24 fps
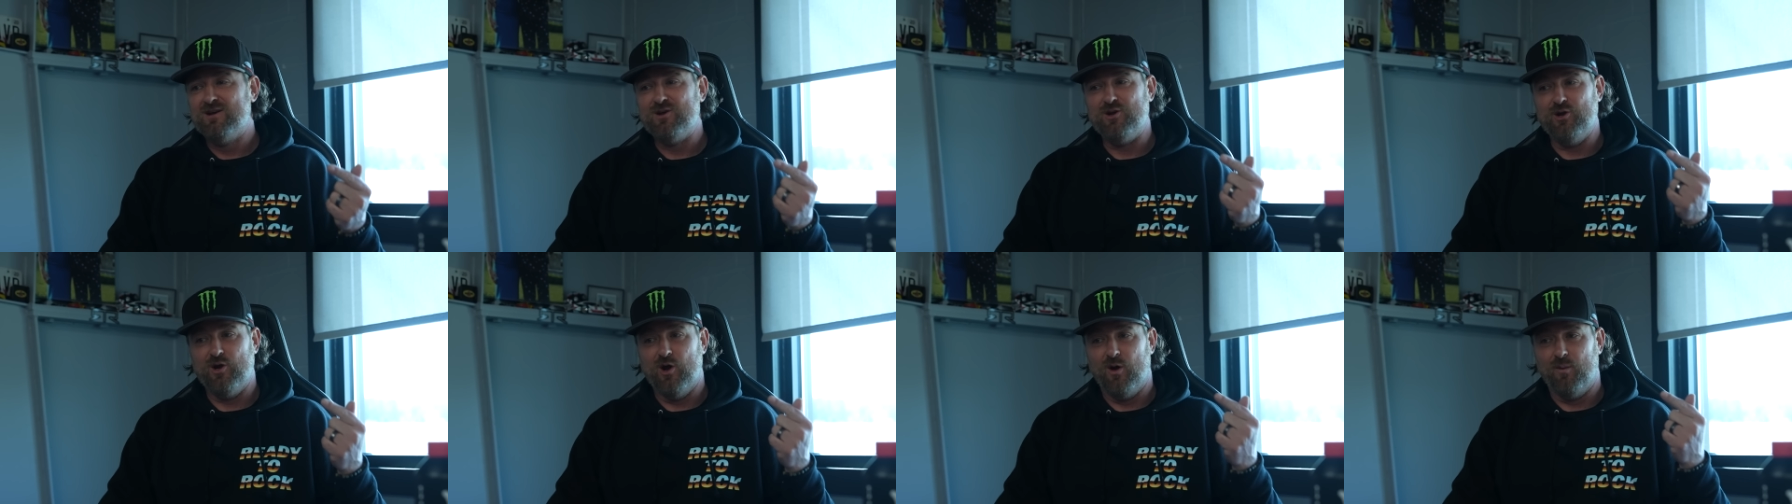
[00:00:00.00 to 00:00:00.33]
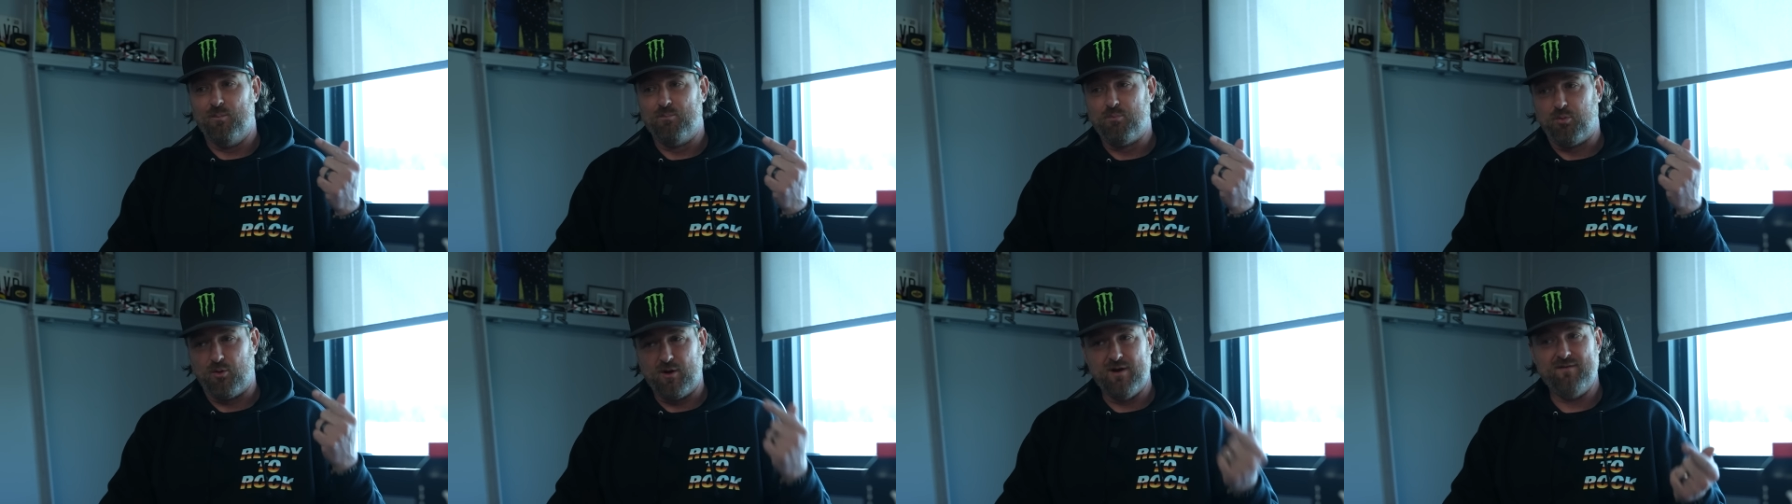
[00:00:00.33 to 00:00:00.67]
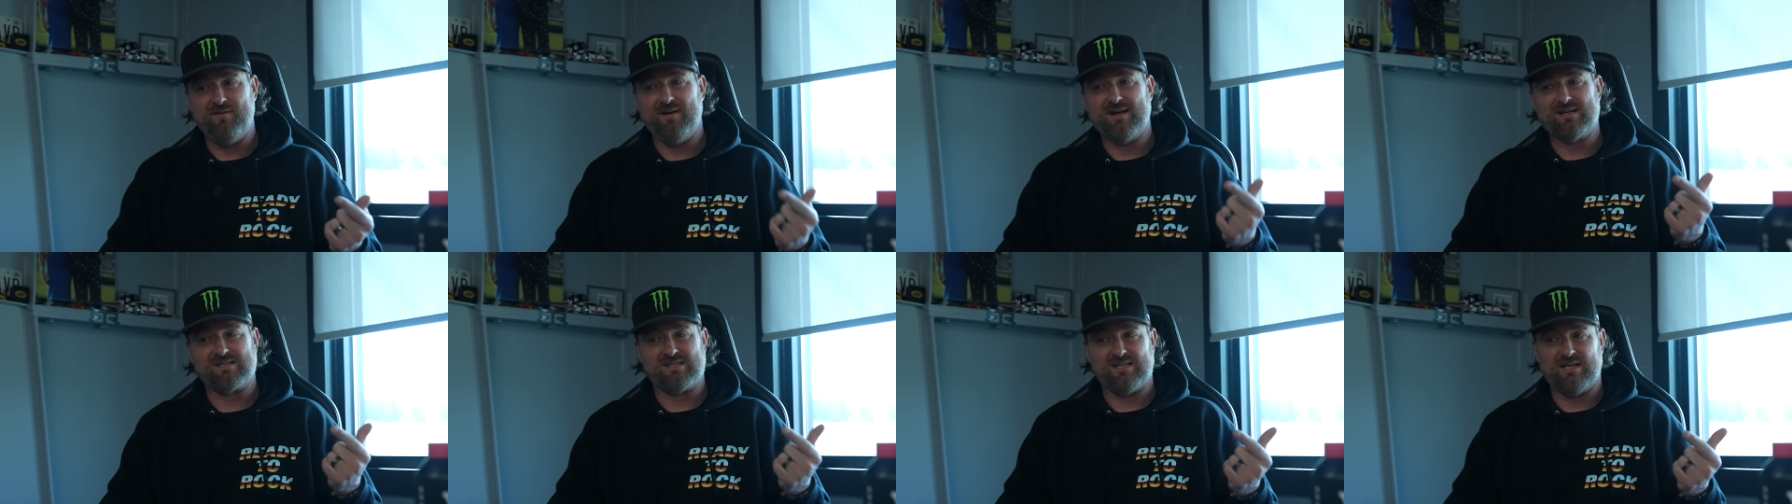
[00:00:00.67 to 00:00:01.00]
You know,
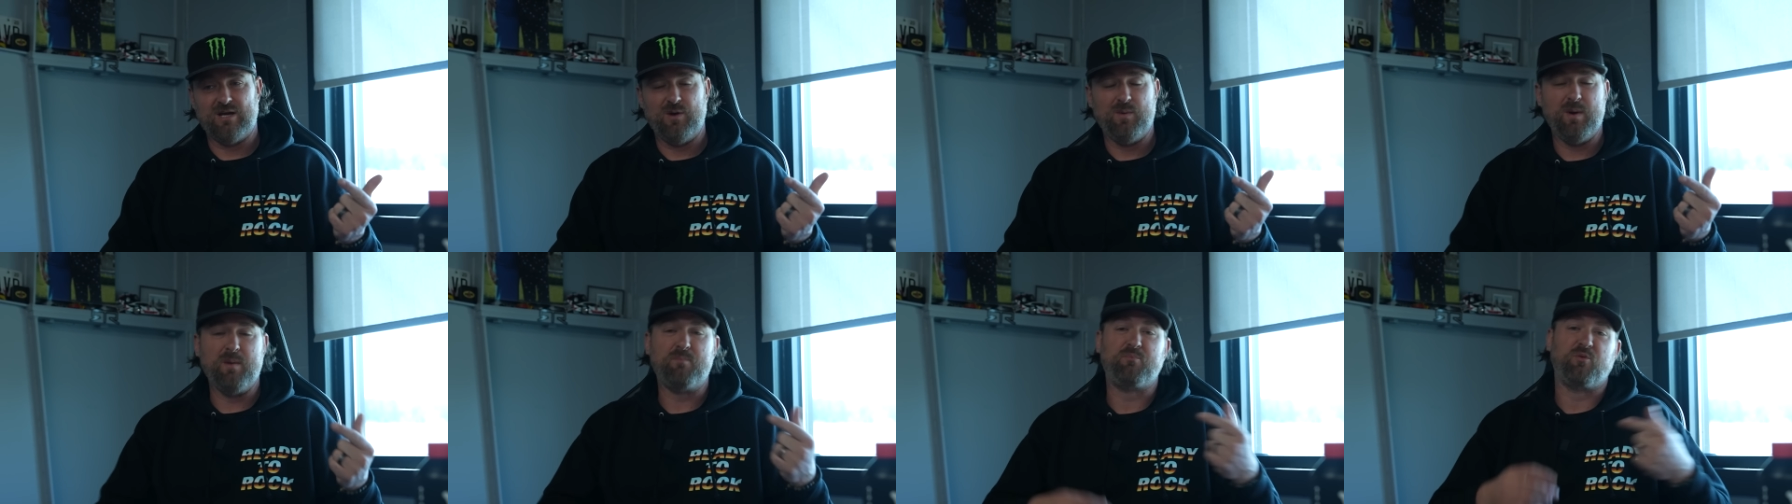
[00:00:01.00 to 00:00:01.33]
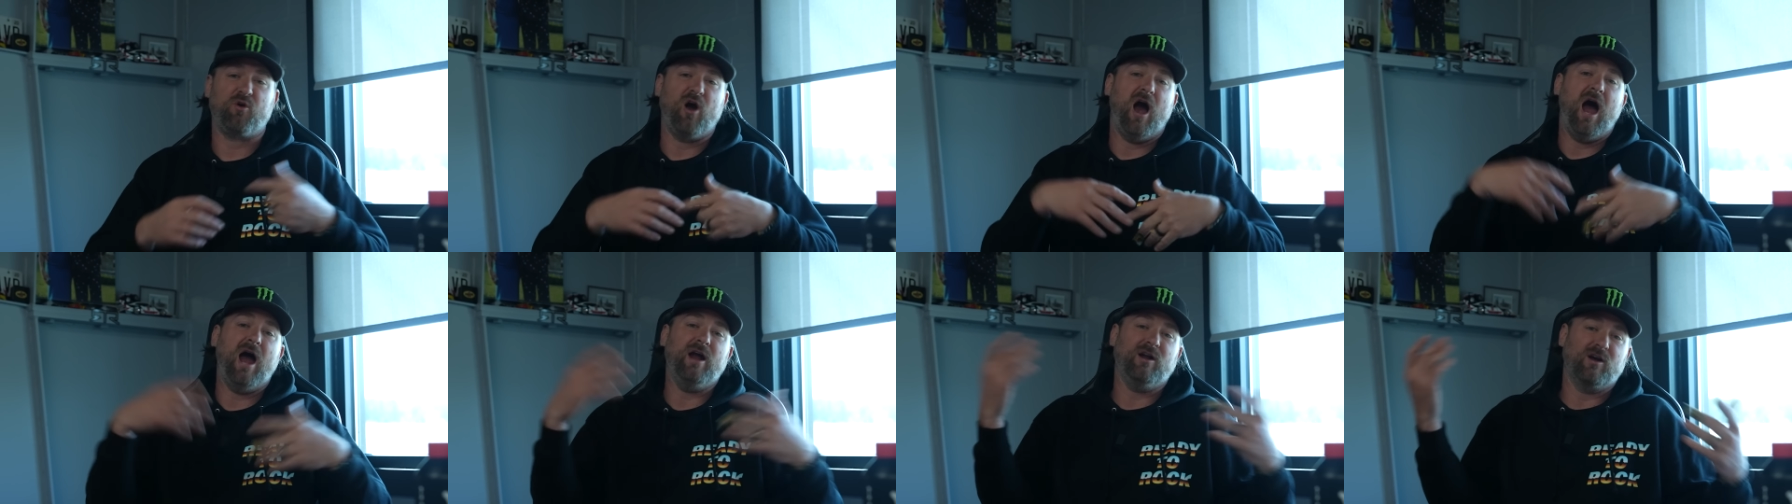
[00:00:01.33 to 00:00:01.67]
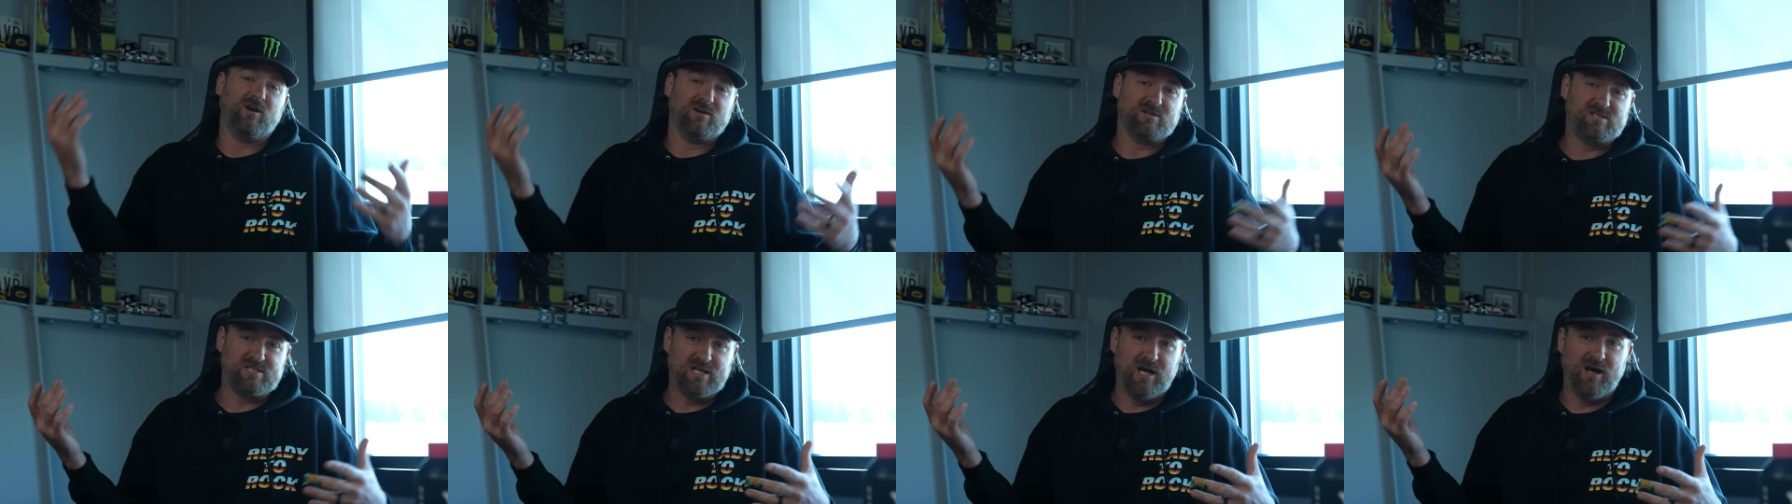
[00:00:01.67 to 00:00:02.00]
previously we pride
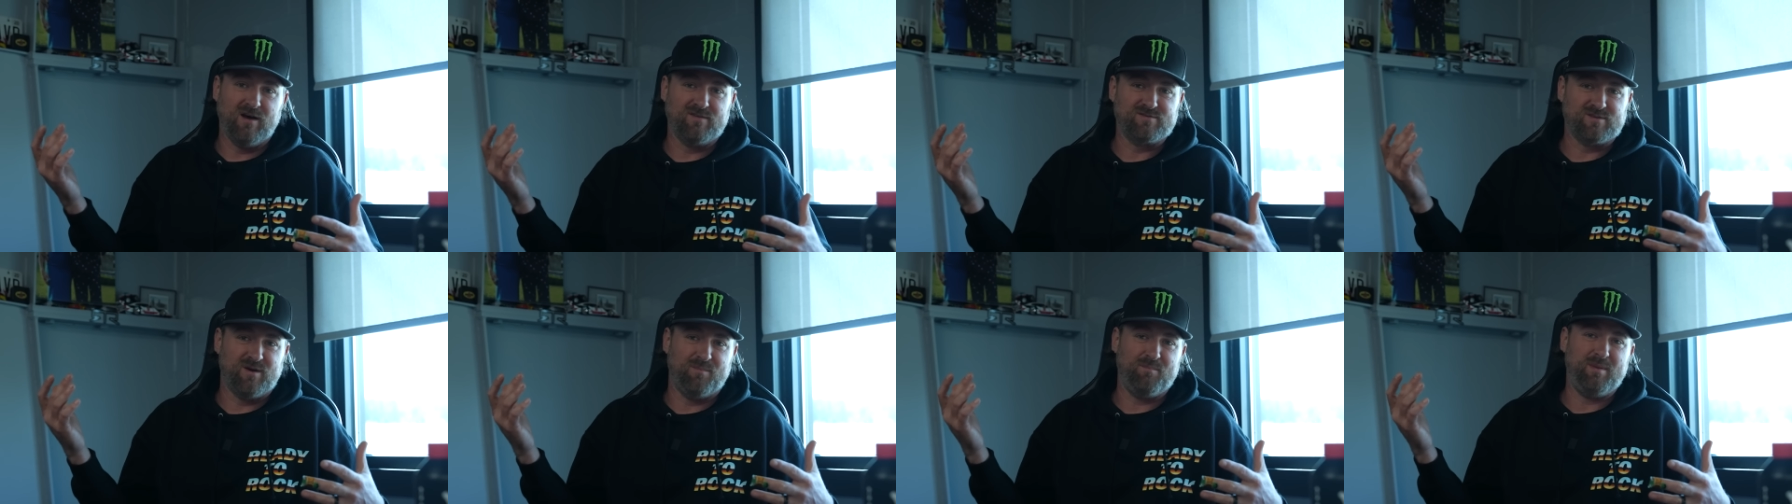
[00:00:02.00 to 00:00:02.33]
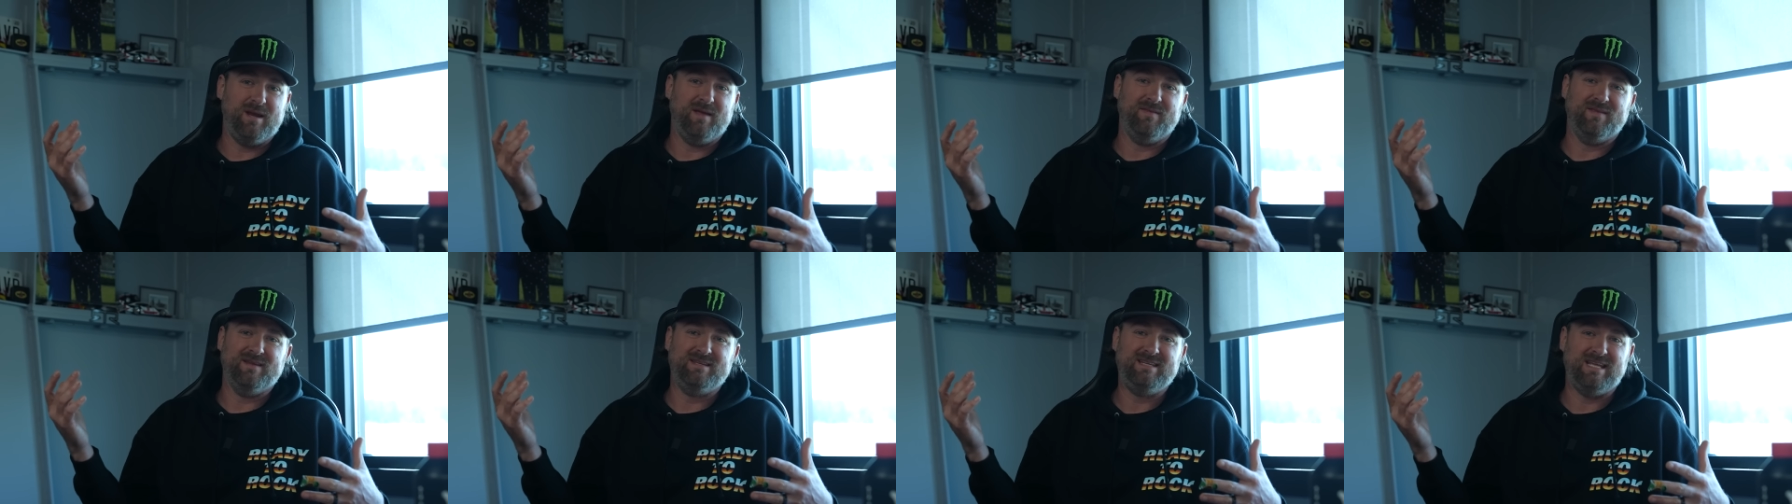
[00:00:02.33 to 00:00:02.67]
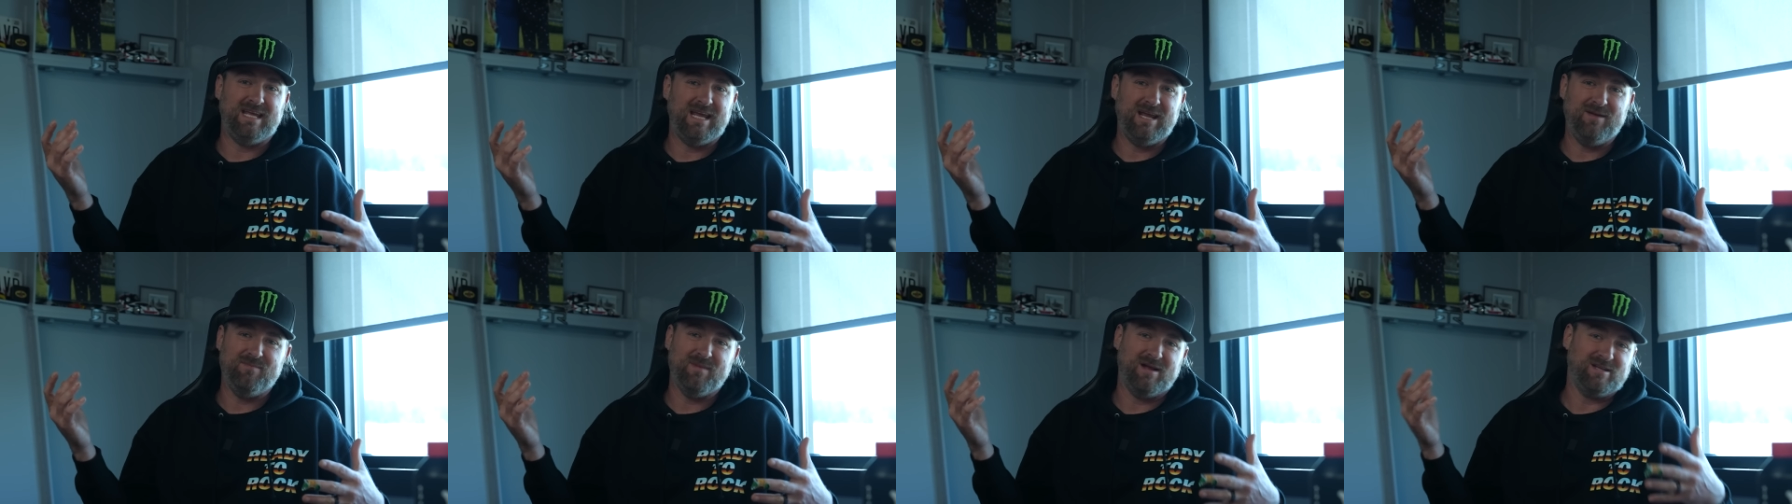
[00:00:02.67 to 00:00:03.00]
ourselves on being the
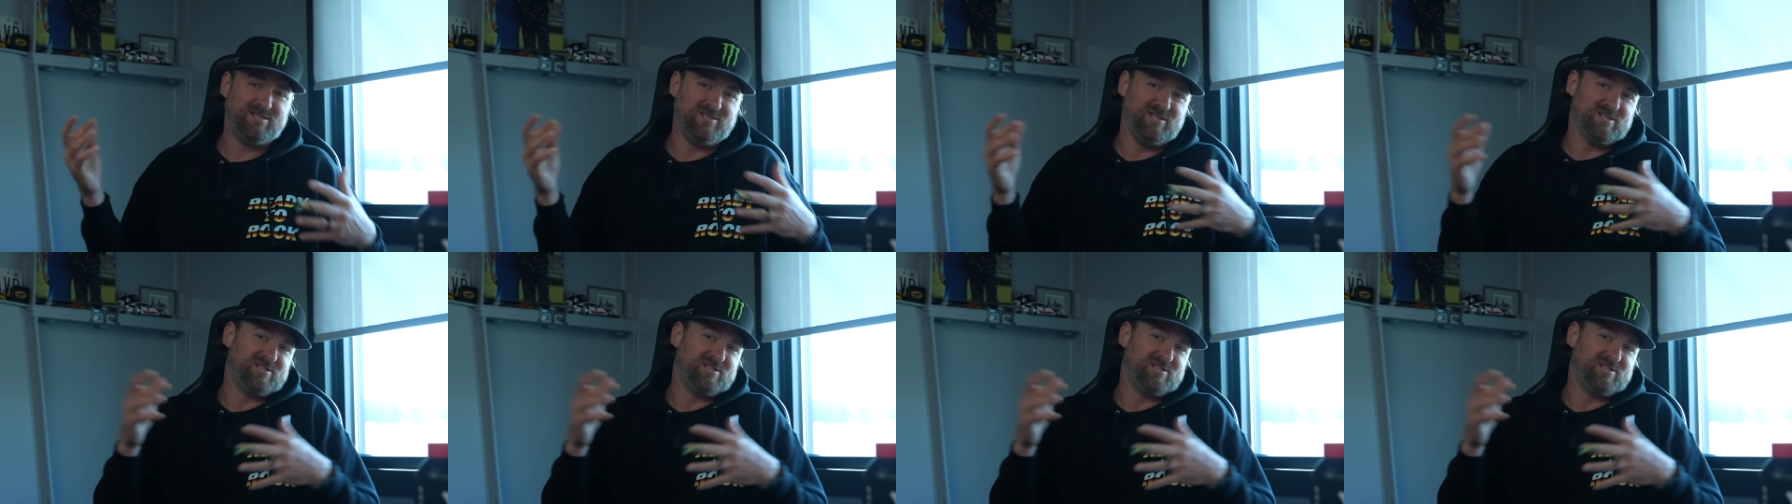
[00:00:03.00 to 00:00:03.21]
team that's